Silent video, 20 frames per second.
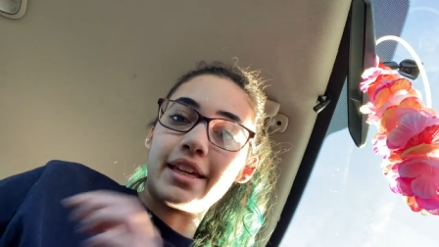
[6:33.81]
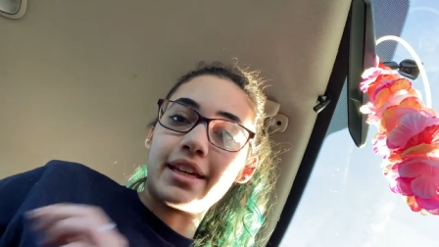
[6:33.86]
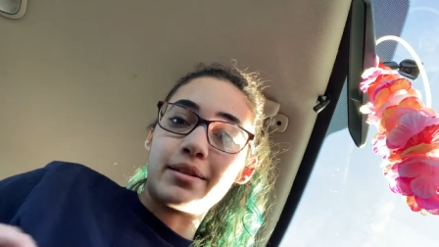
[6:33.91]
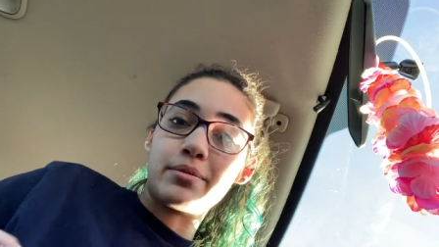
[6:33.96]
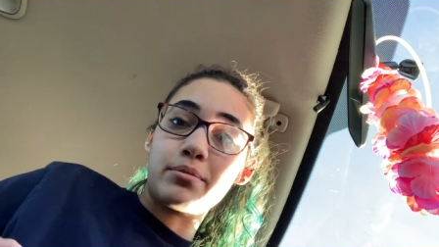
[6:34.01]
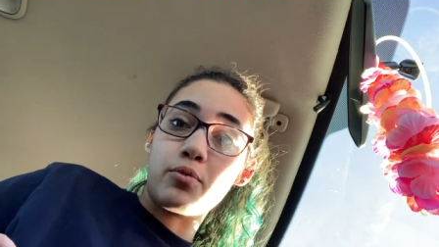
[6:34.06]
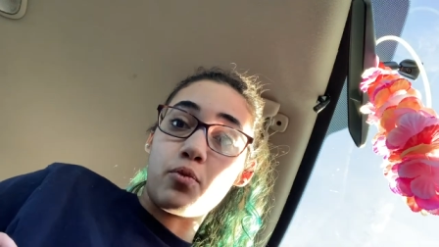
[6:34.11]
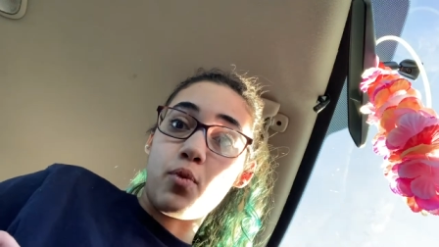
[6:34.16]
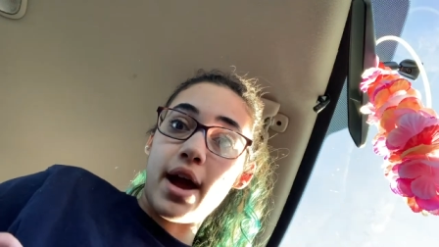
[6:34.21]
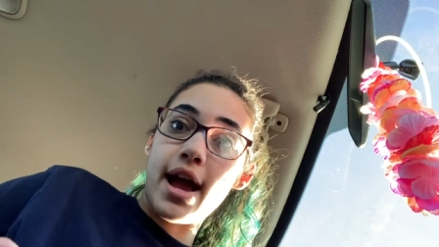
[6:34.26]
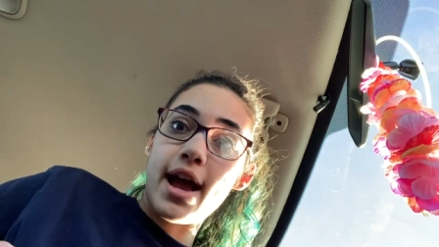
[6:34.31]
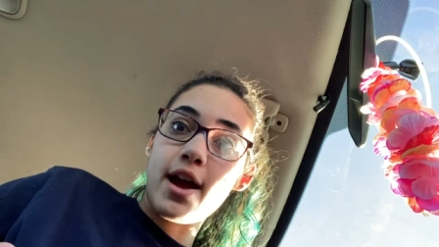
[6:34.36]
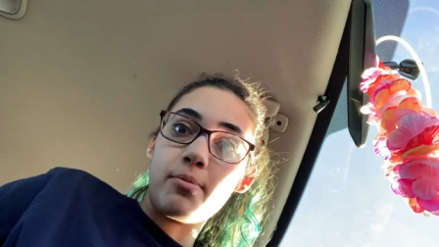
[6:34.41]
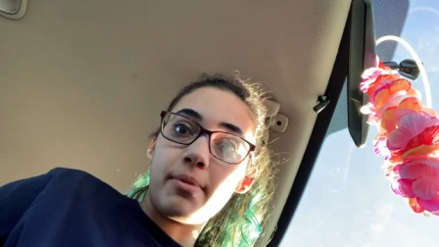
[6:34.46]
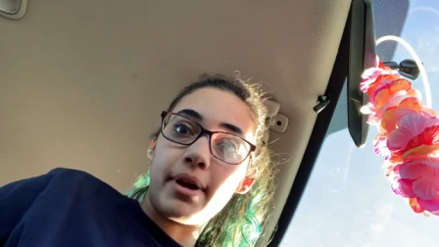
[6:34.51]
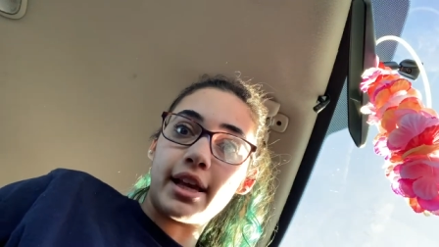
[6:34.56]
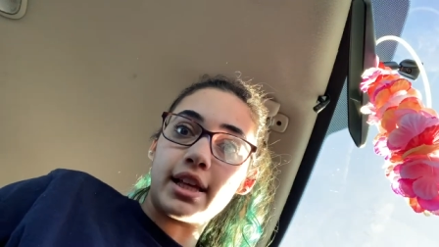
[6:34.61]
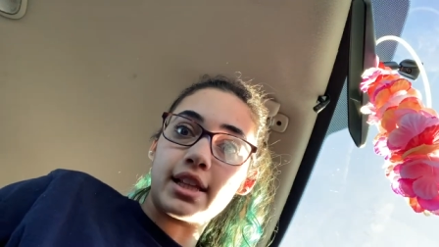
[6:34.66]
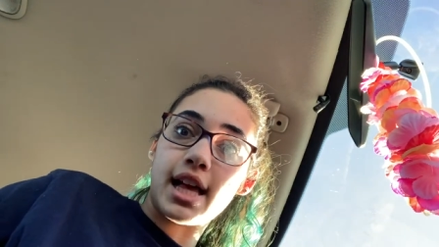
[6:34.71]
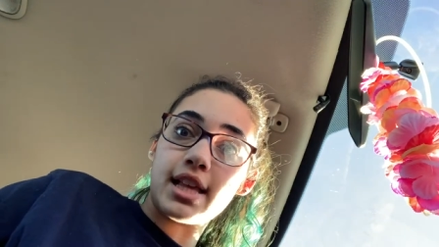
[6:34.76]
And wow,
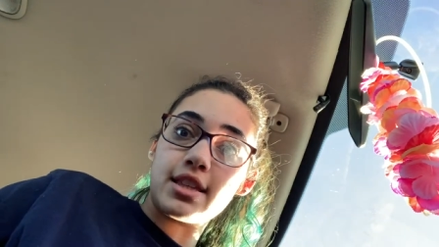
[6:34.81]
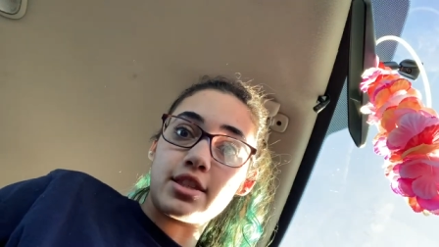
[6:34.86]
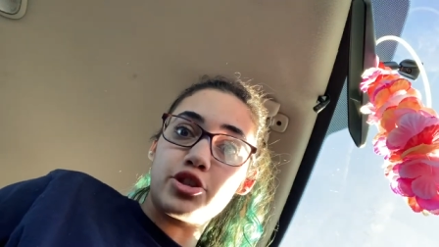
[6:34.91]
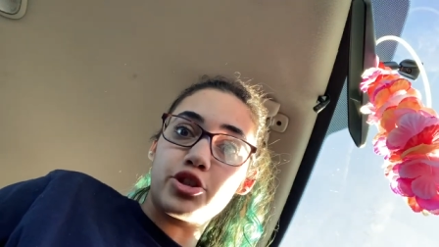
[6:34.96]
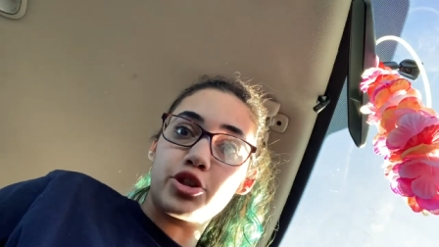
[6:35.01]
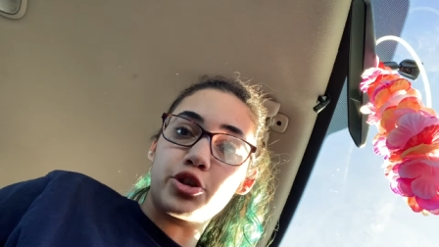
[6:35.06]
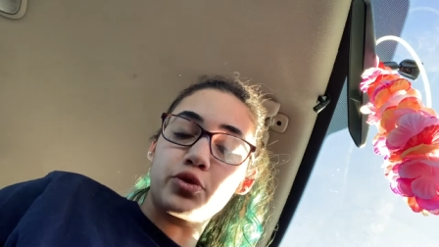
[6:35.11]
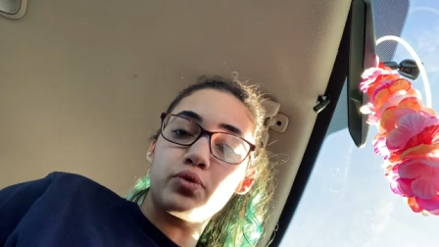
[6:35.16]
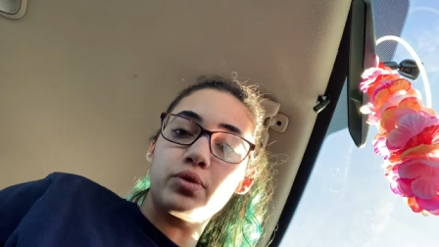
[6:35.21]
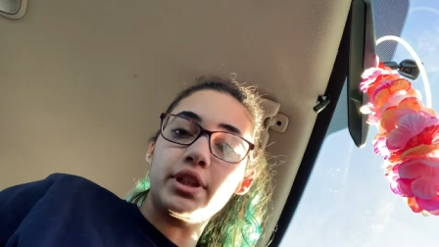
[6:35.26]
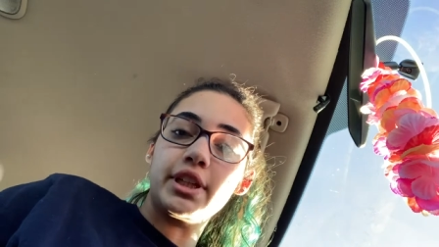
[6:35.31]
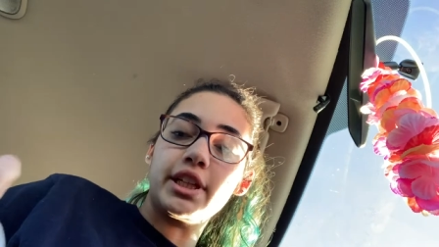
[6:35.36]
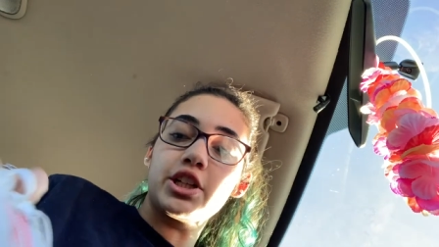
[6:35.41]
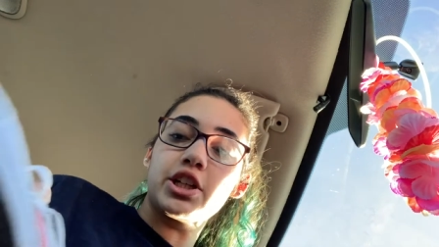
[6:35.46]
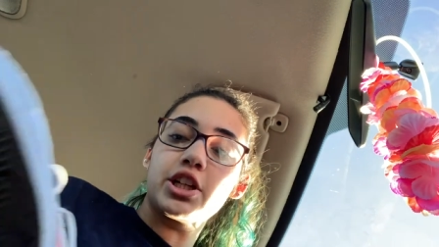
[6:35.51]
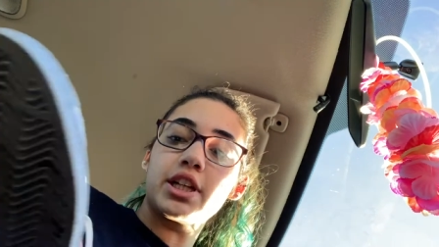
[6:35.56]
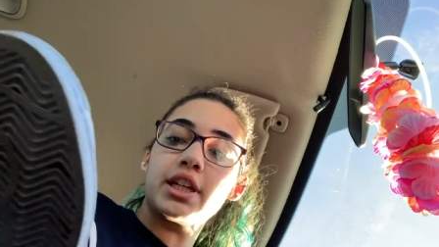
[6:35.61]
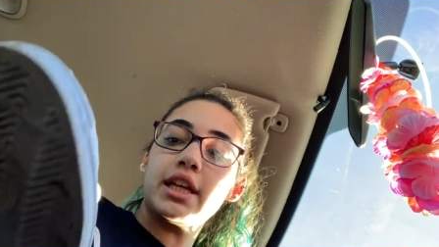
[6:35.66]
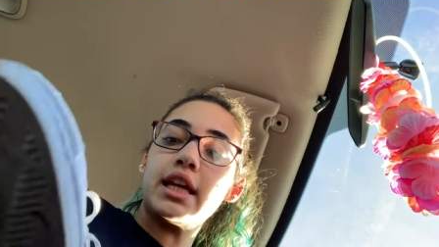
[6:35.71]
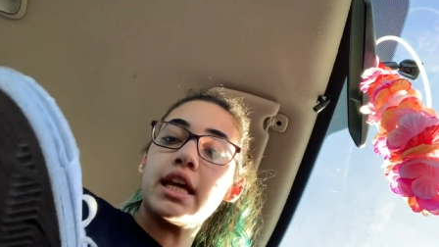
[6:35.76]
my glasses are really
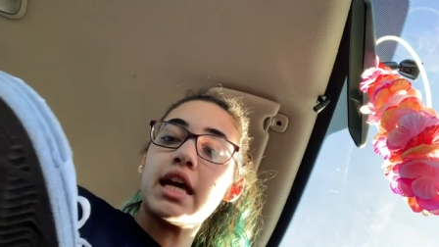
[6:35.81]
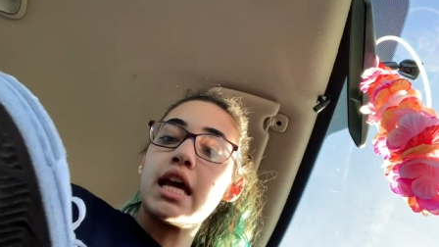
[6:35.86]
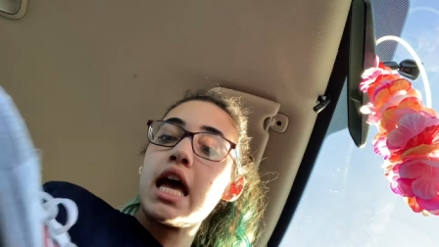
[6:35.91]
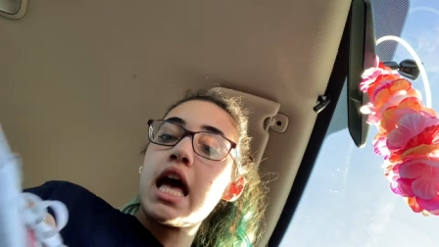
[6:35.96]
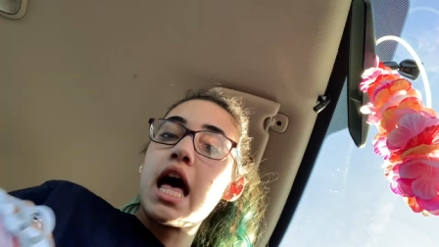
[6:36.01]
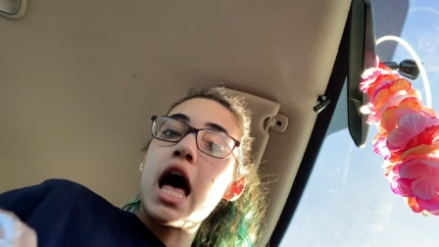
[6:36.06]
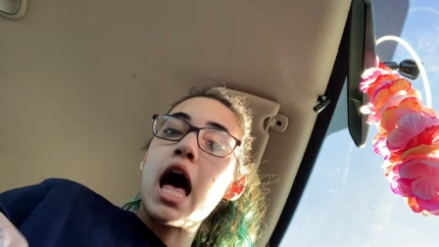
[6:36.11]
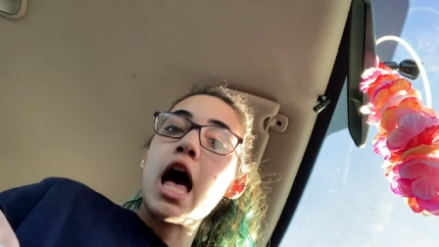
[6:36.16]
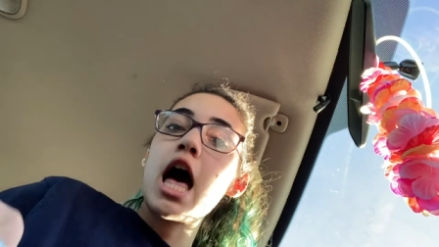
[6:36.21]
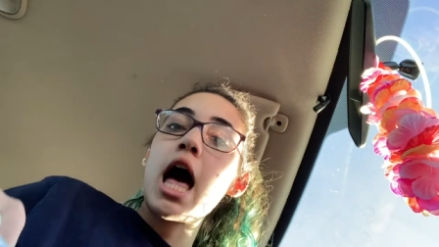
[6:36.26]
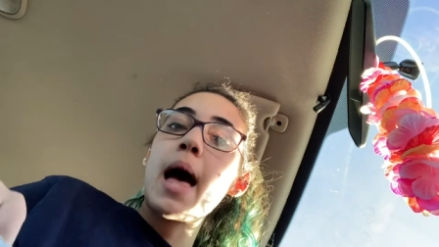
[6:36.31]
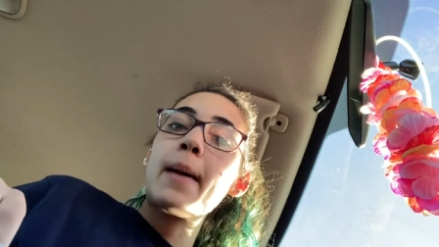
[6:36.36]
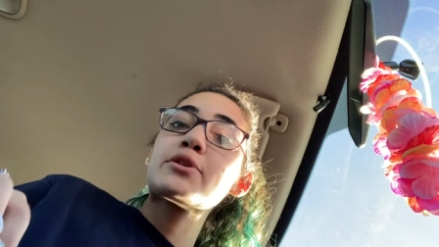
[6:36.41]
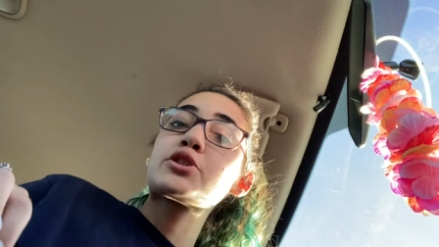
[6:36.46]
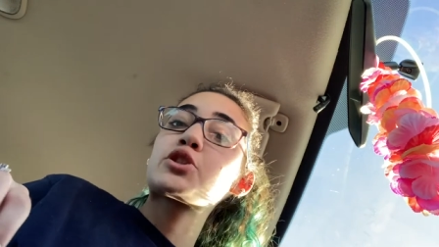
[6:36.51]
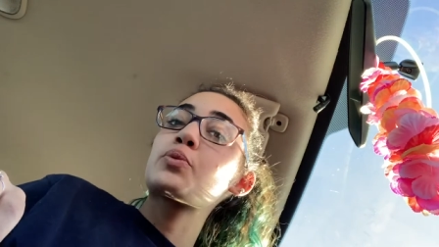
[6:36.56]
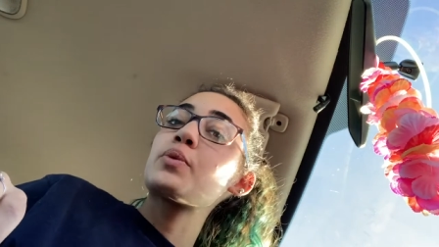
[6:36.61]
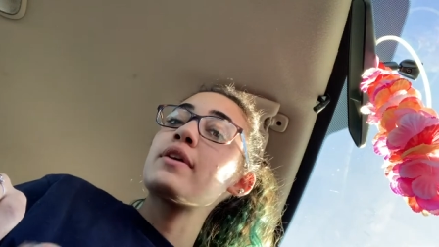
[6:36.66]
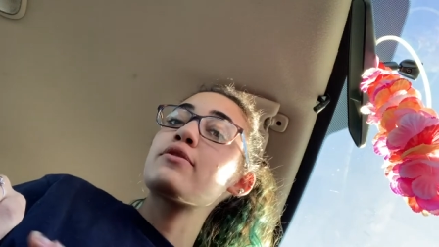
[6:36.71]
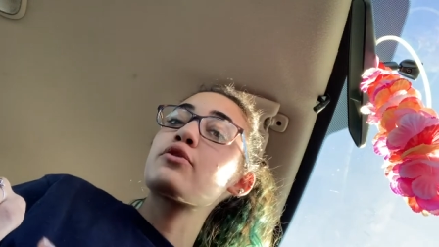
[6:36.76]
dirty.
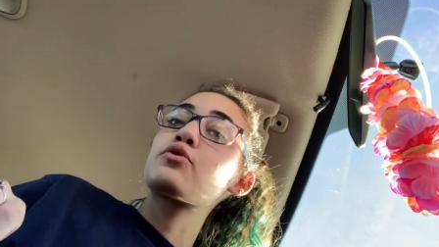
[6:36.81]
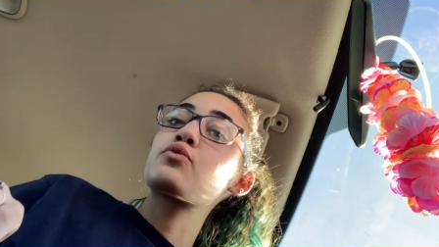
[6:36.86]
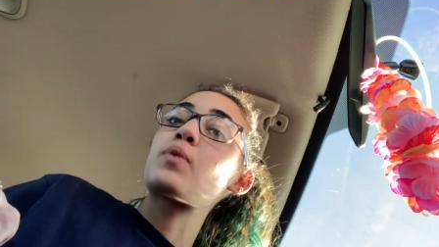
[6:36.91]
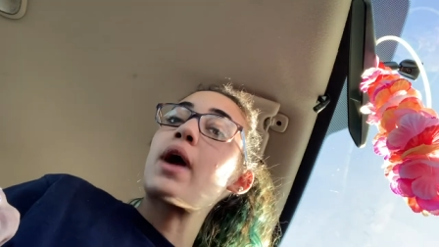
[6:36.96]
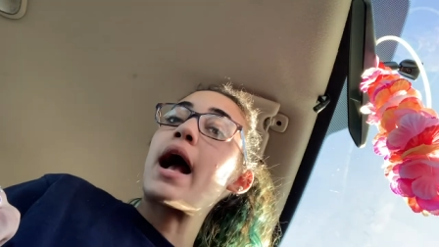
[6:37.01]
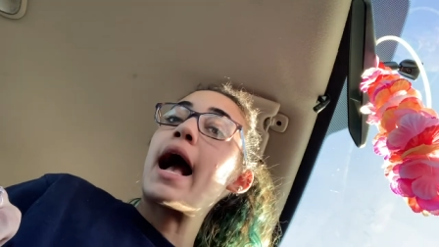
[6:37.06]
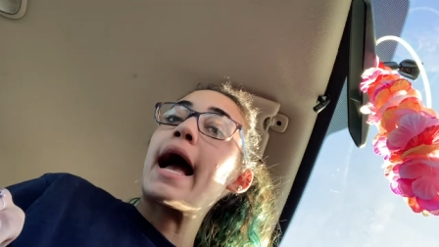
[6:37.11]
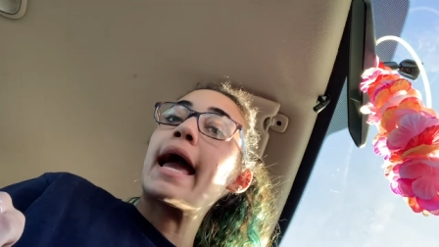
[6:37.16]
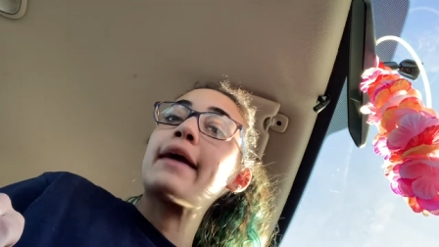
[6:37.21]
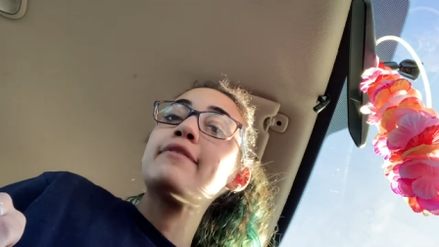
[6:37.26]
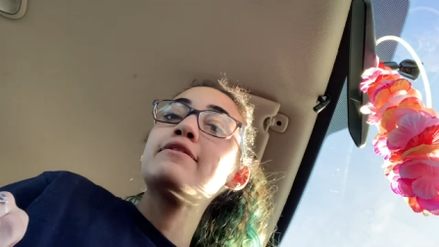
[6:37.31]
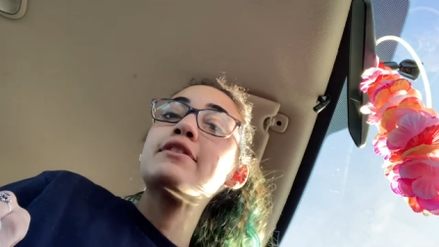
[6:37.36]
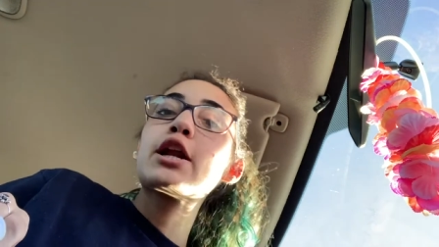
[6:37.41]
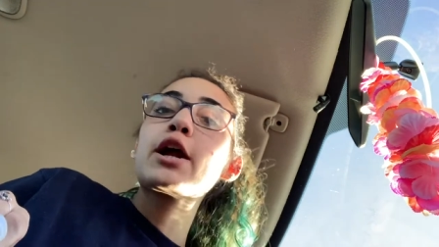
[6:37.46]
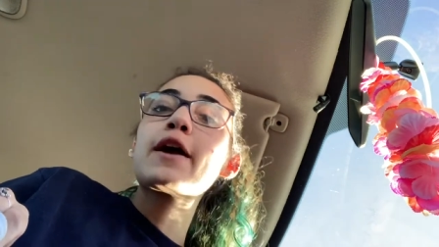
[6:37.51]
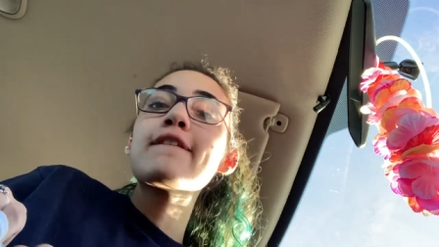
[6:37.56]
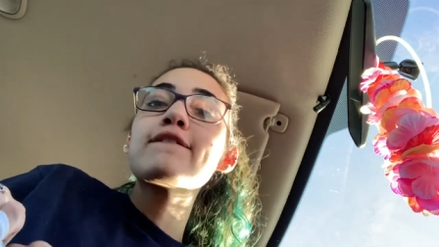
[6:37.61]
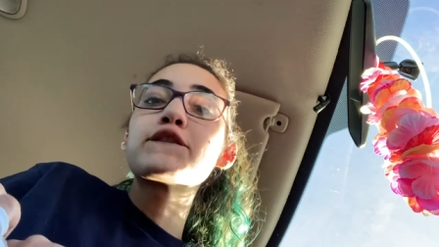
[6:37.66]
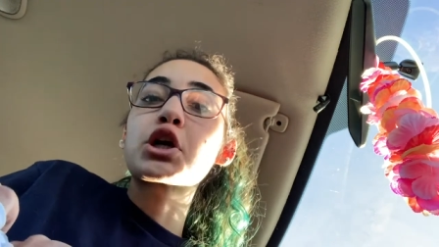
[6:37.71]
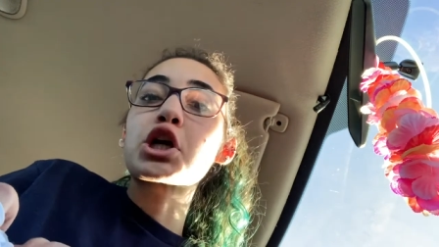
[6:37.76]
So we've arrived at
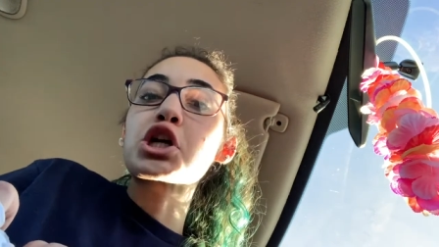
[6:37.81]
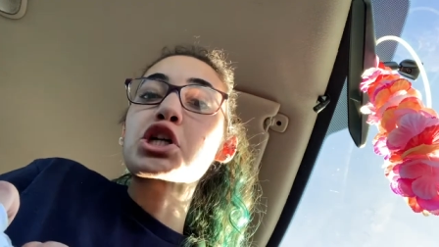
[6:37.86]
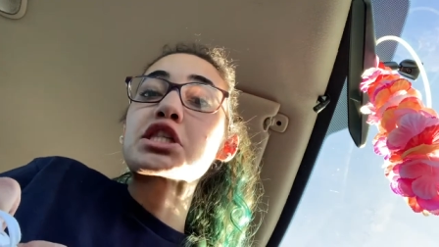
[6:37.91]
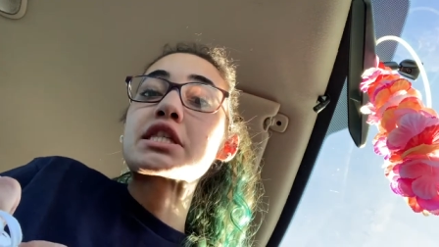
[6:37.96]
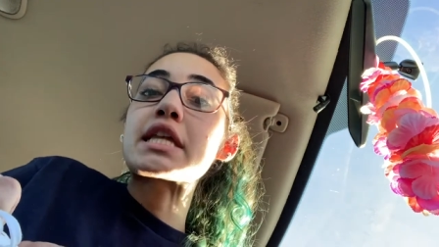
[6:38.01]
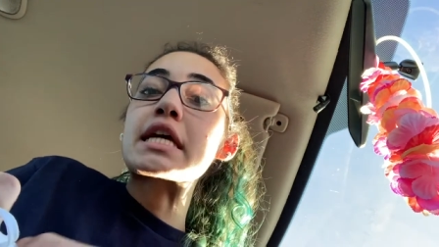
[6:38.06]
our first